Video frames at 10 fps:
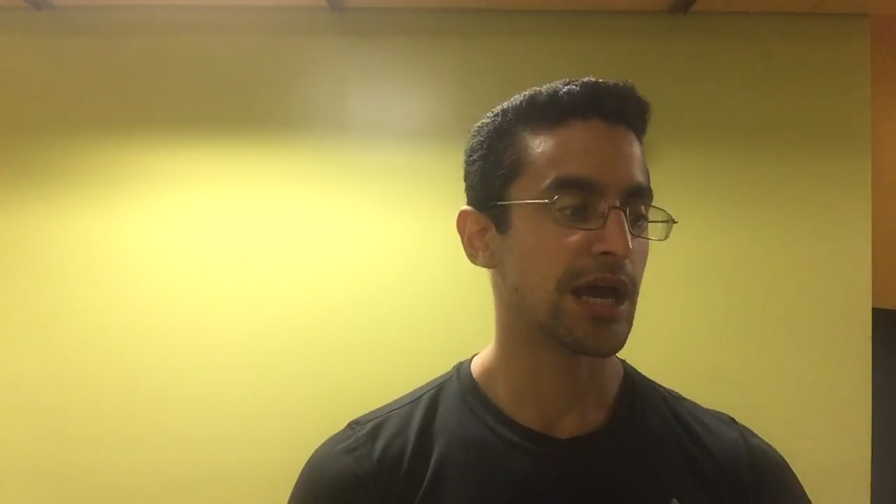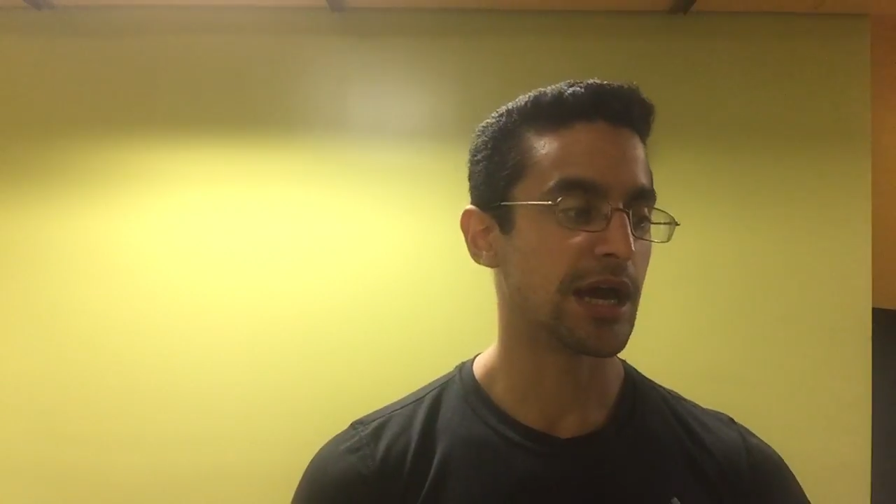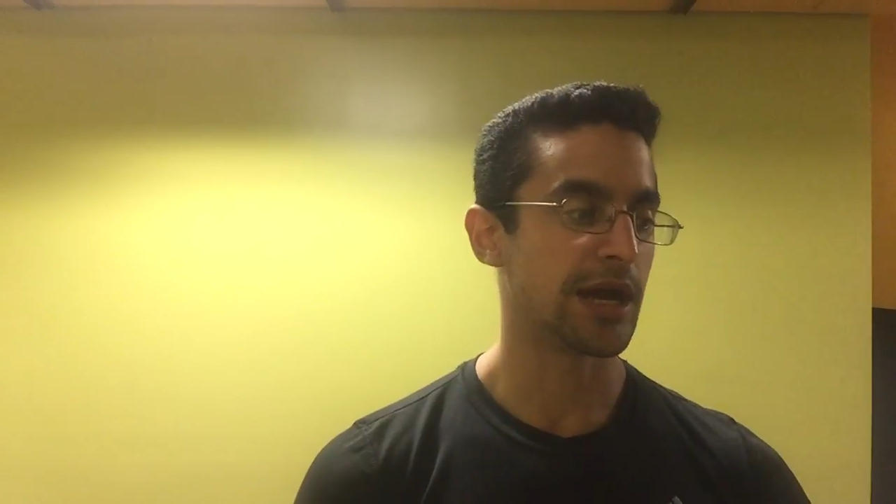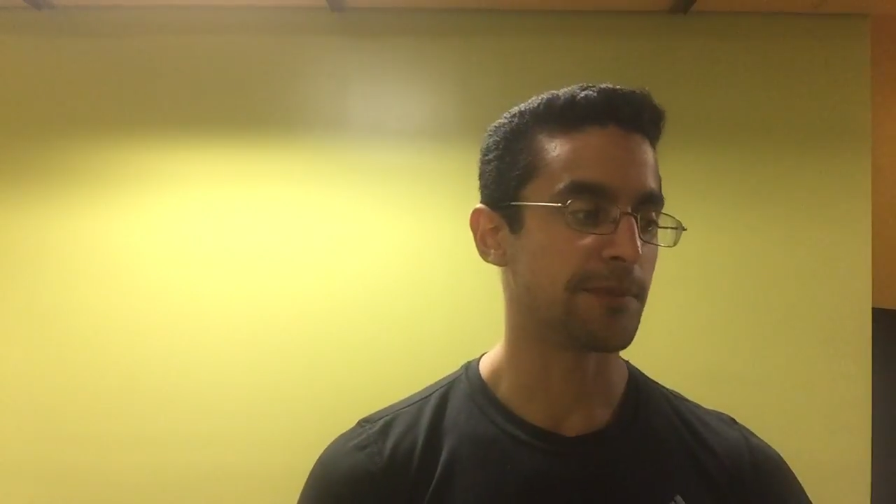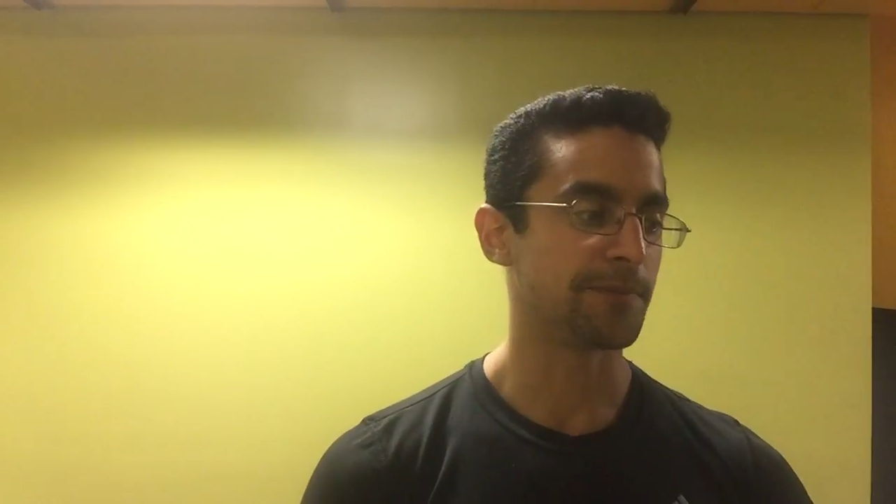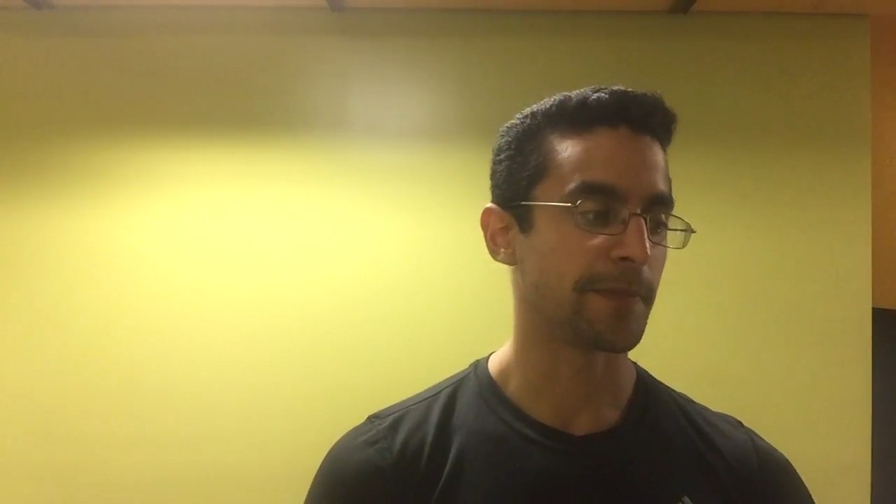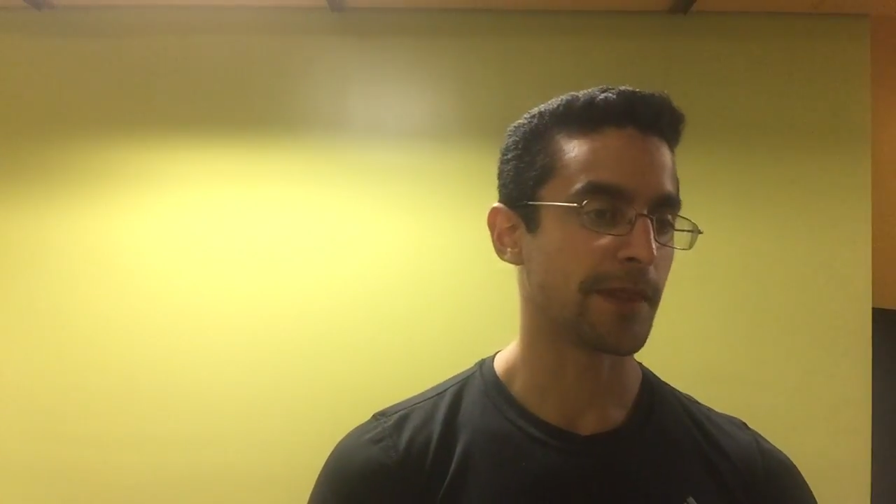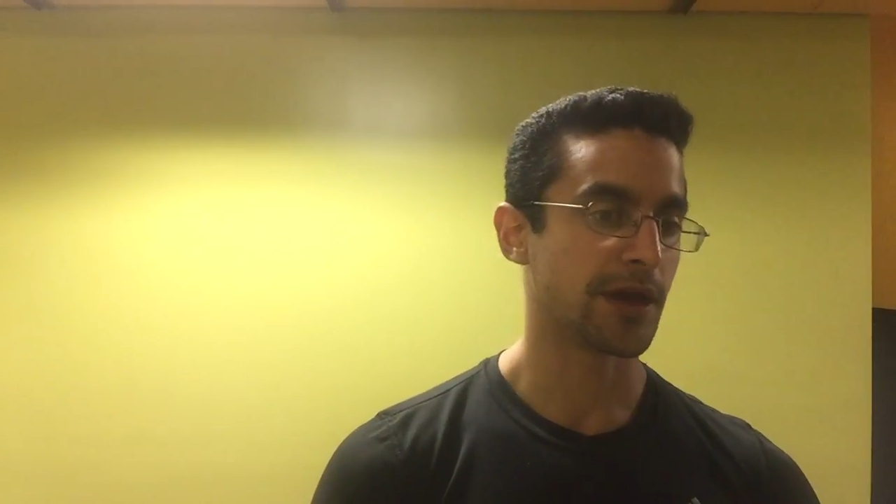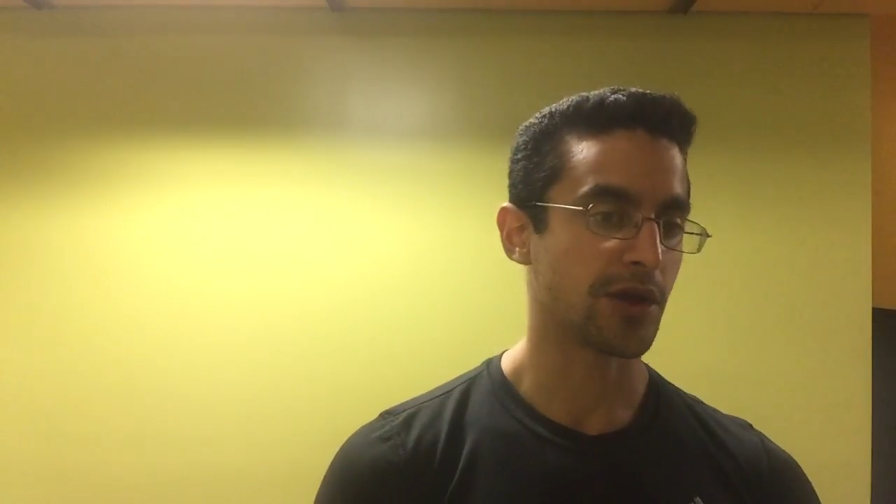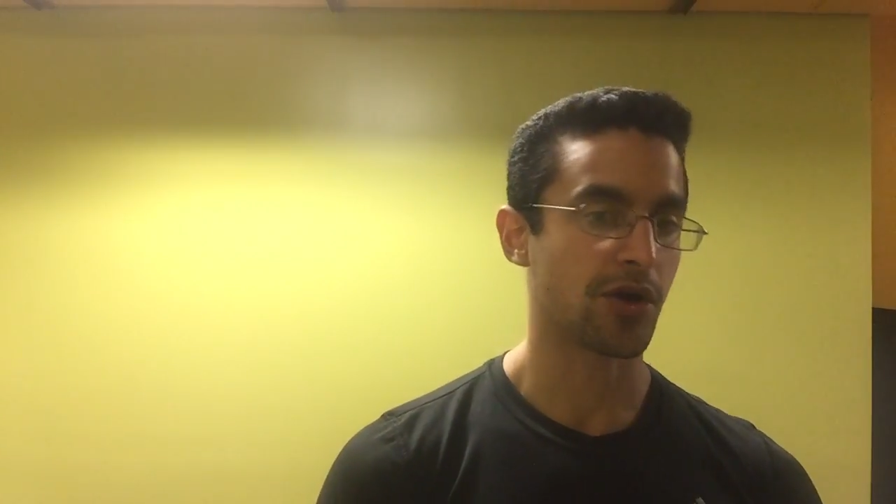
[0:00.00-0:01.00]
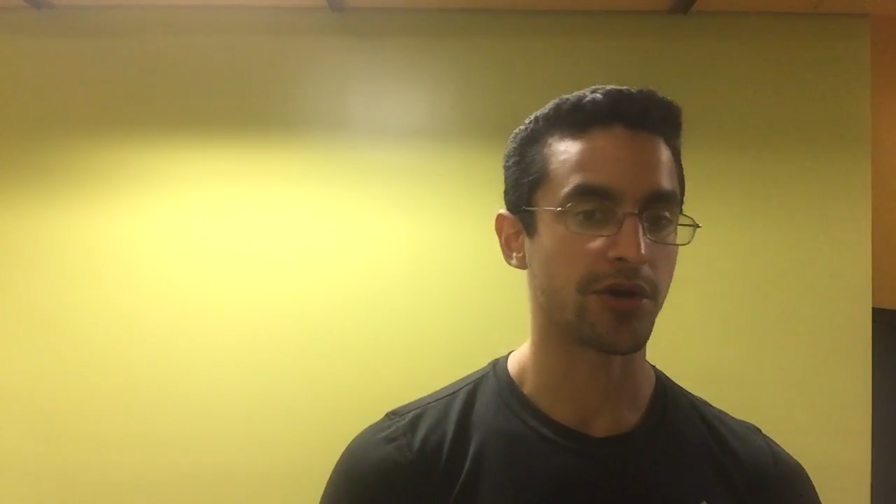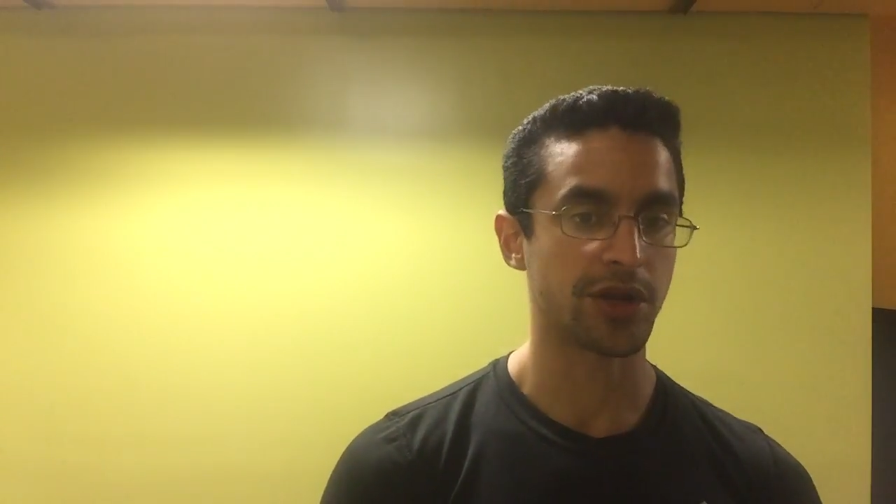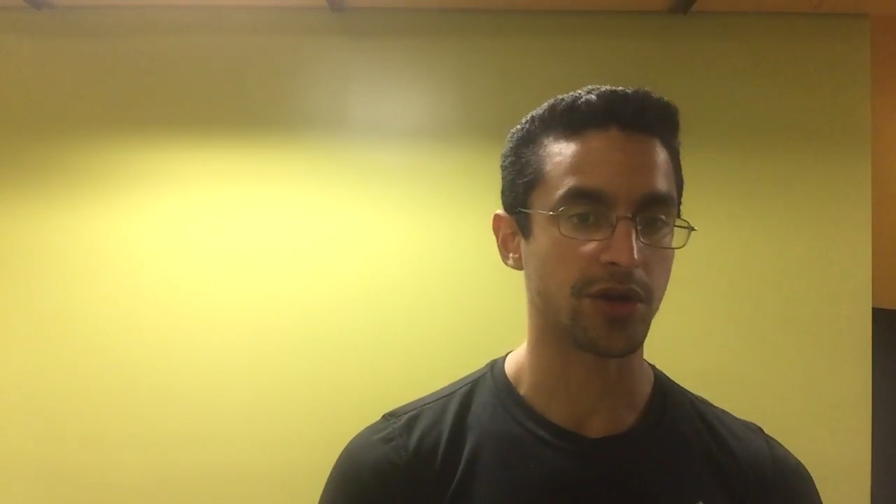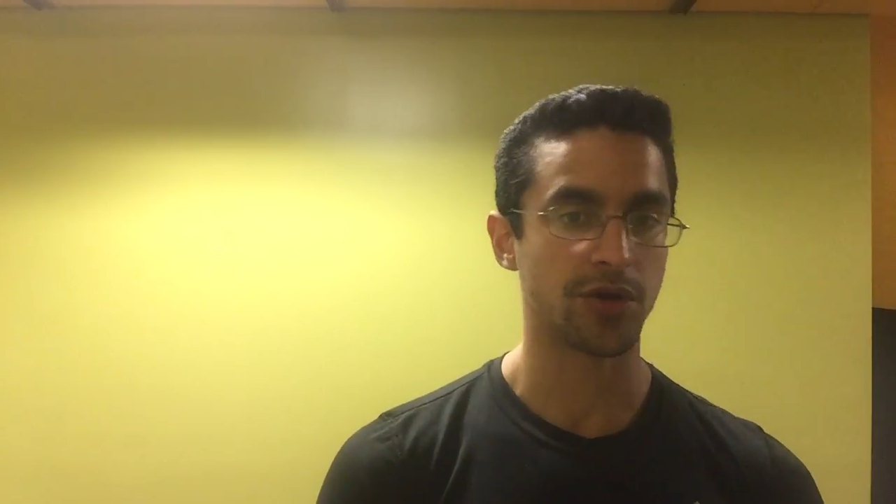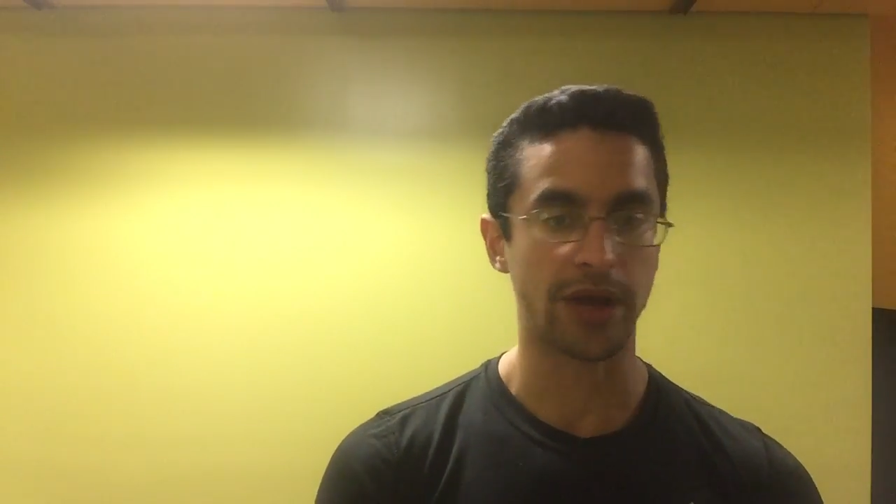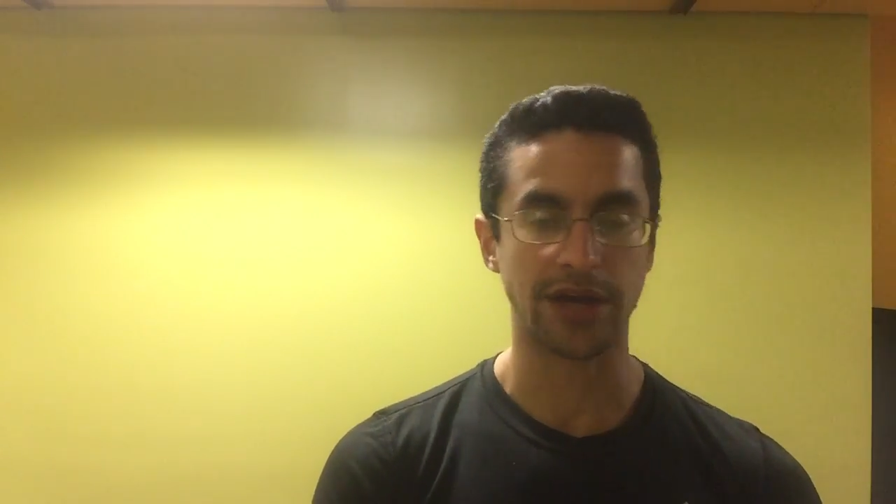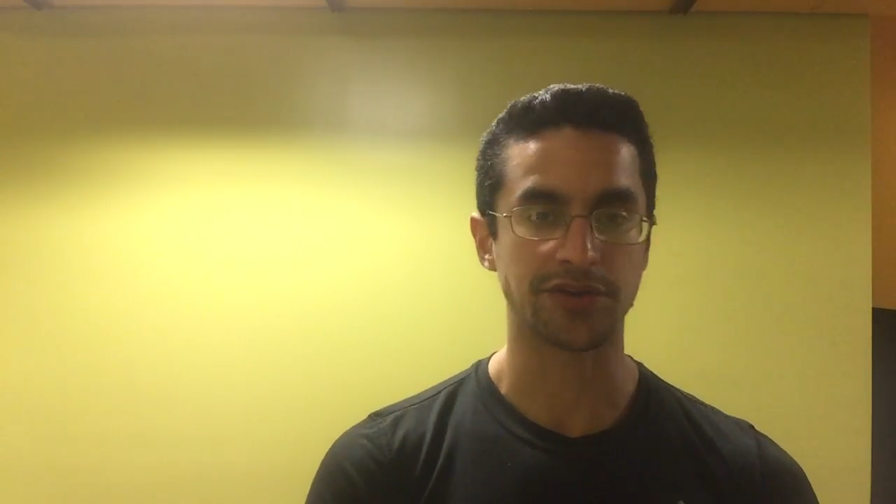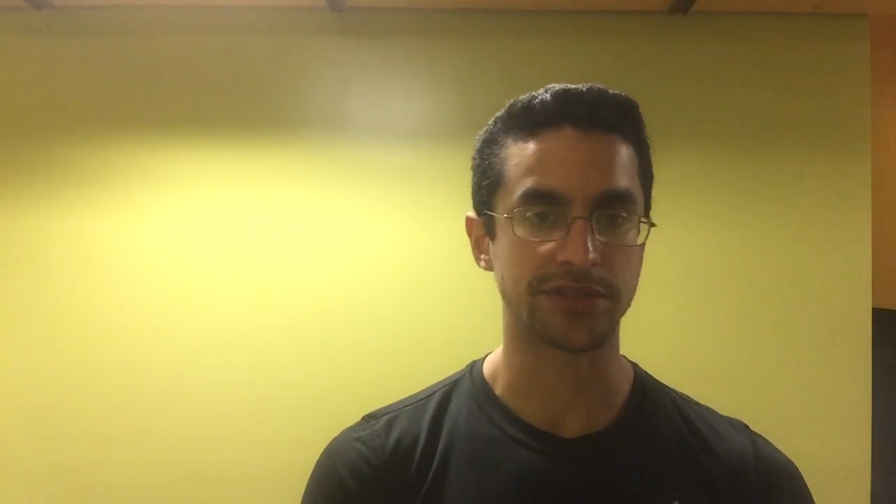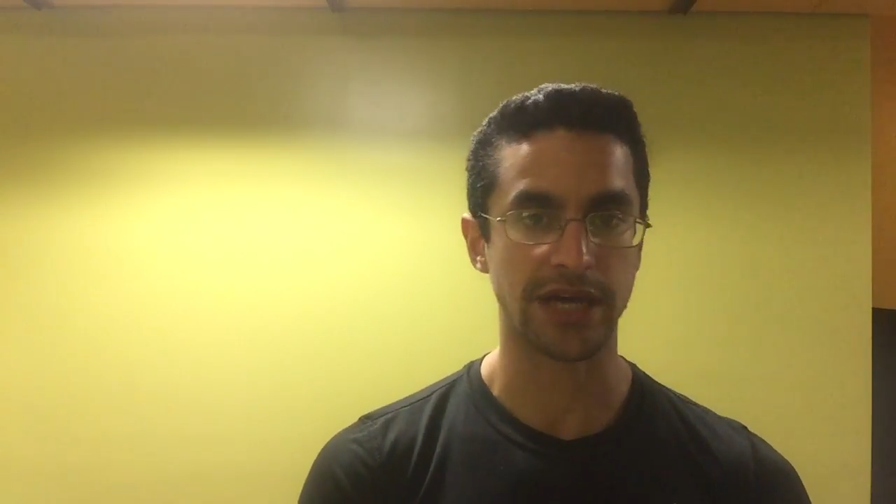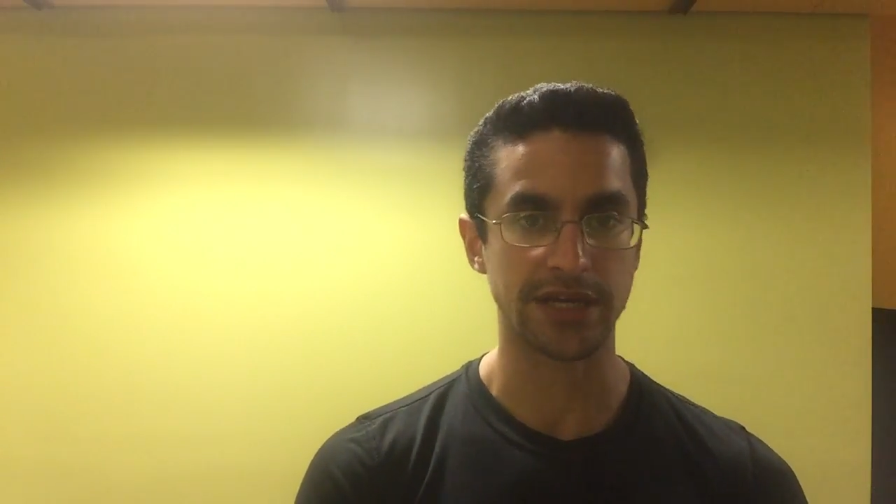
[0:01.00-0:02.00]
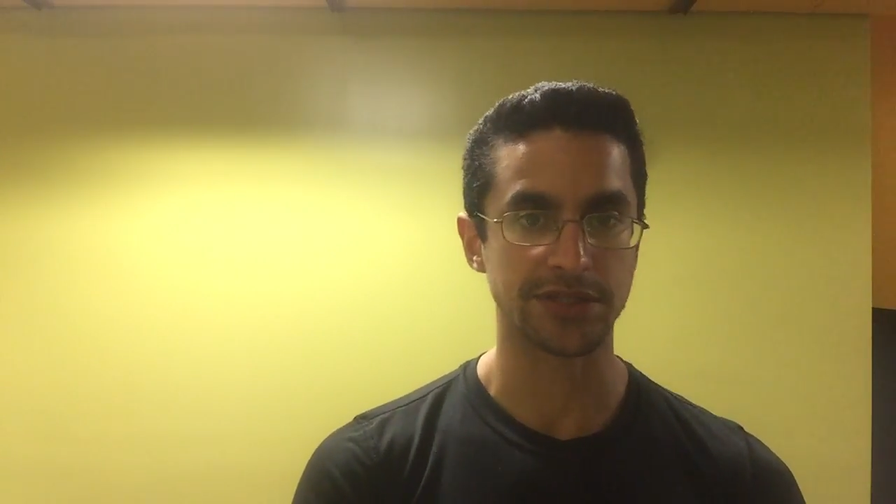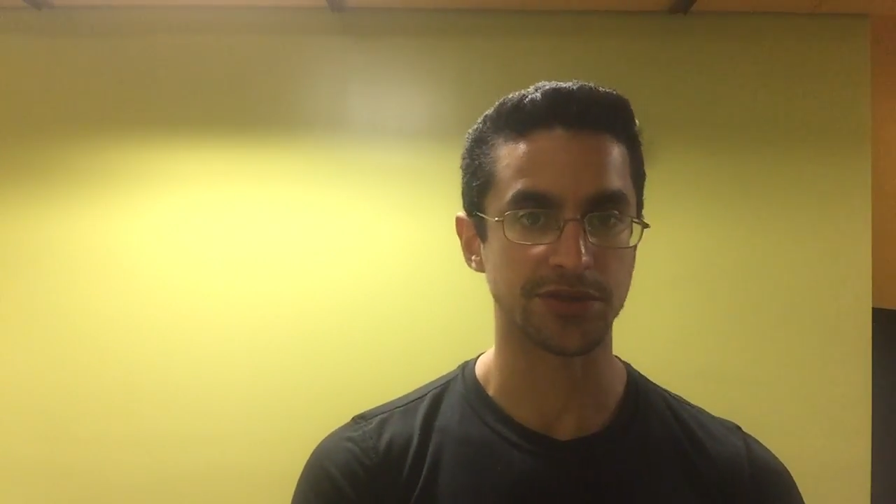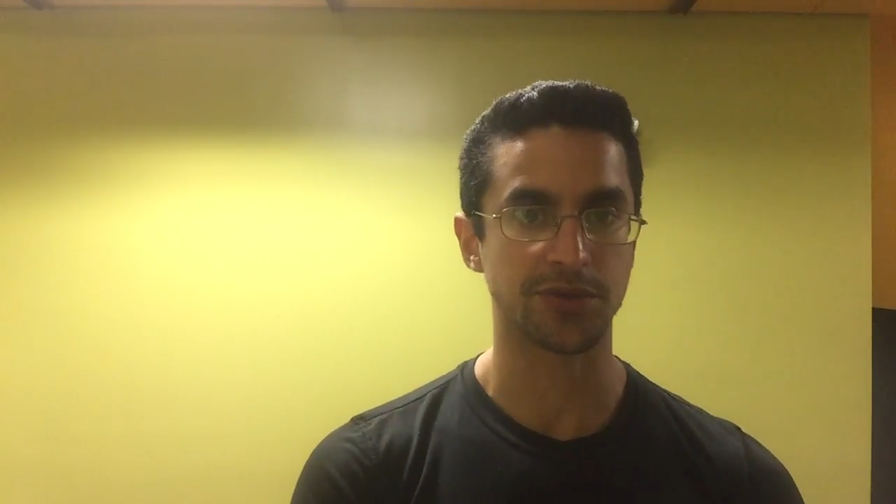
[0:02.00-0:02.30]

cardio exercises